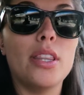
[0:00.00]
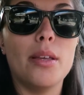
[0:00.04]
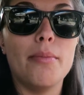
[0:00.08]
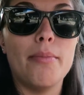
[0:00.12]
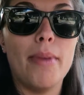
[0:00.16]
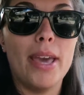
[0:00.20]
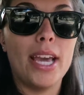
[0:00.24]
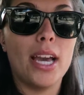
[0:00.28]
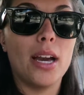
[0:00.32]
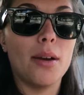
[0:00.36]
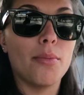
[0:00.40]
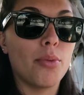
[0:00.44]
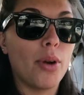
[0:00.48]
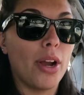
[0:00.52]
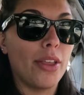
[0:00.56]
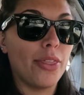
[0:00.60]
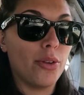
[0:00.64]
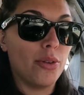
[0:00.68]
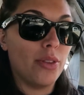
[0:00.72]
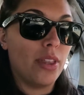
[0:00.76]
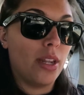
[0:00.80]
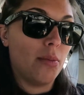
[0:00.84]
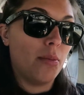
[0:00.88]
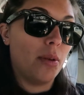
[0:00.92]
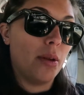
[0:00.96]
the makeup run
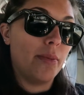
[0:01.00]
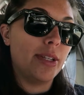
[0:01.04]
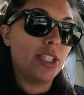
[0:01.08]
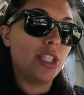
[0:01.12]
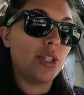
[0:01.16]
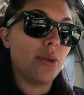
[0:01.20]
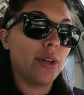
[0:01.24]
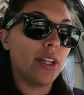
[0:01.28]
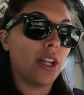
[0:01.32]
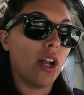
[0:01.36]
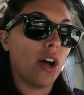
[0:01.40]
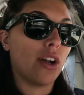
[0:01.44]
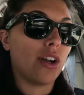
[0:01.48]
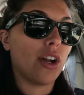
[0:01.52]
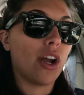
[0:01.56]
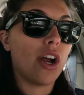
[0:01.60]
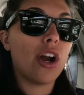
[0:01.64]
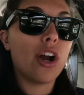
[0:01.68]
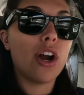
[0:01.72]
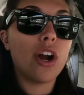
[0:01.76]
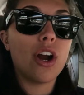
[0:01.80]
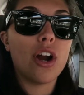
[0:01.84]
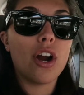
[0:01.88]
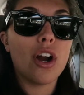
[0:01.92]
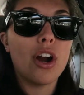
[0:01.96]
through that I'm going to be doing on
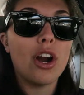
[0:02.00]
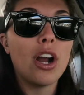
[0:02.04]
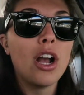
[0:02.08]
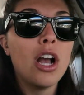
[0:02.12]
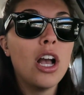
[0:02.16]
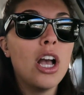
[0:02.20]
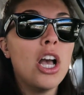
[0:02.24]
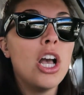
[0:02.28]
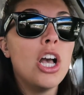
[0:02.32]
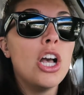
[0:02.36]
her.